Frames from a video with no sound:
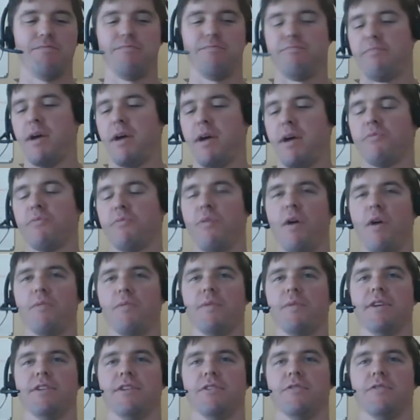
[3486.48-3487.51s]
But
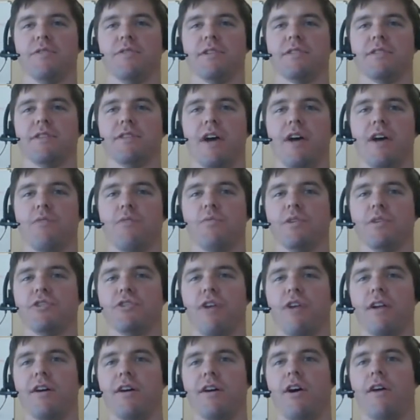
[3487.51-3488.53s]
what we do is we
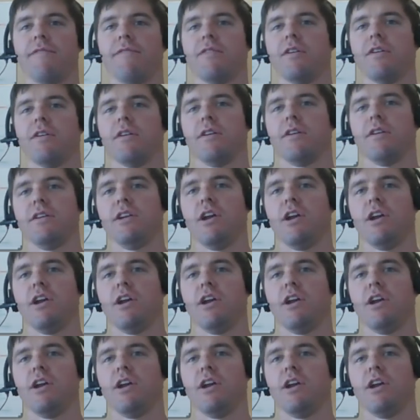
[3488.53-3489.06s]
try to offer